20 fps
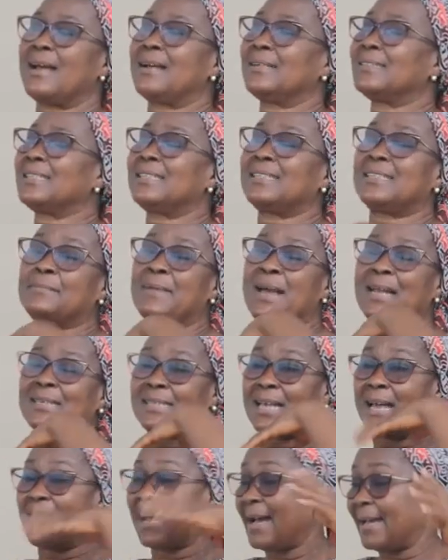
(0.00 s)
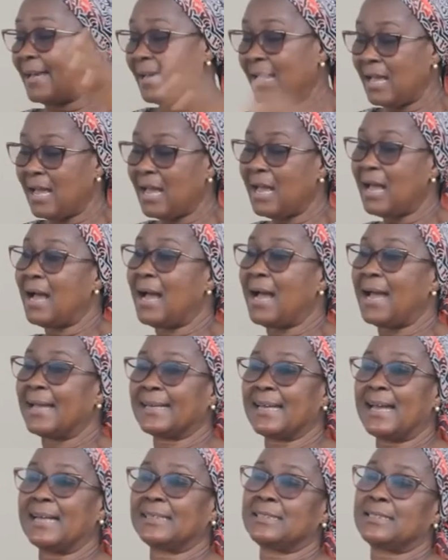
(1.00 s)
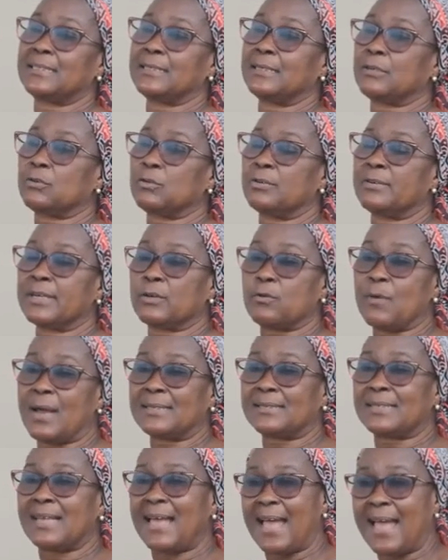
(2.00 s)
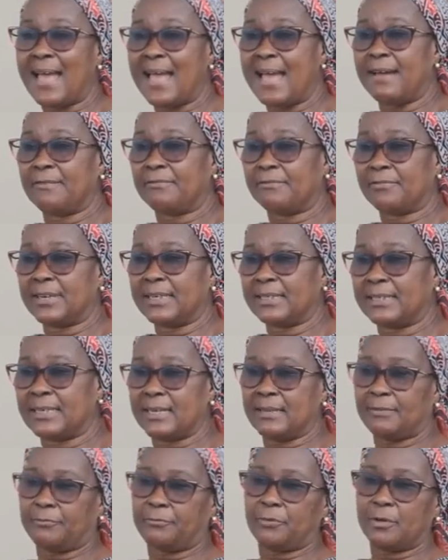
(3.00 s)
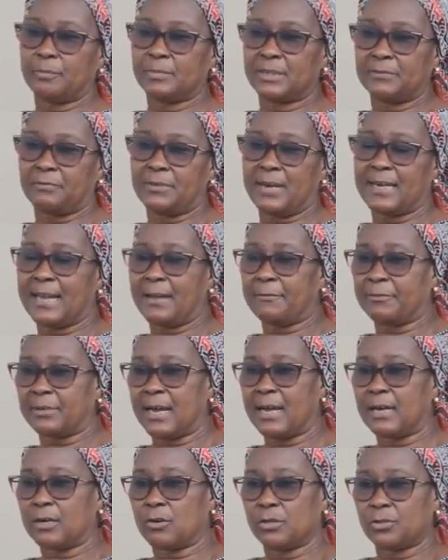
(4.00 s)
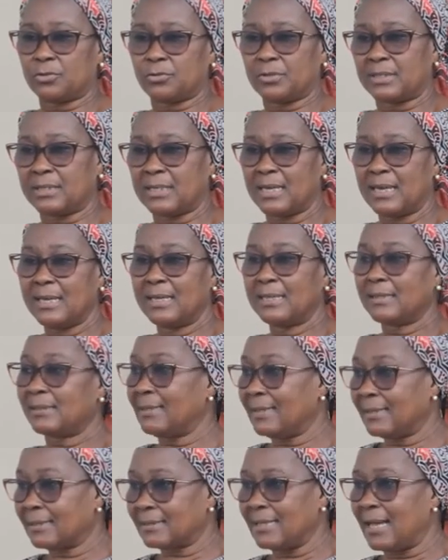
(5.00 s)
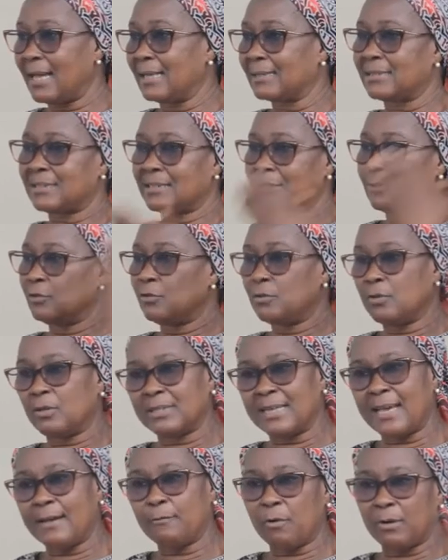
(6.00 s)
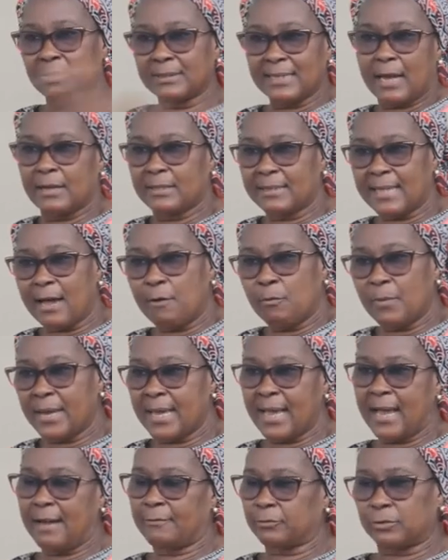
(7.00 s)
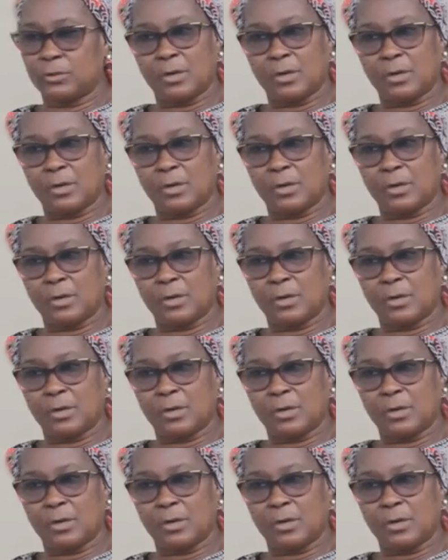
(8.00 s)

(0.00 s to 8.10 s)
The demands are high. I get the requests every day from different African countries, things that, you know, they want and that we have.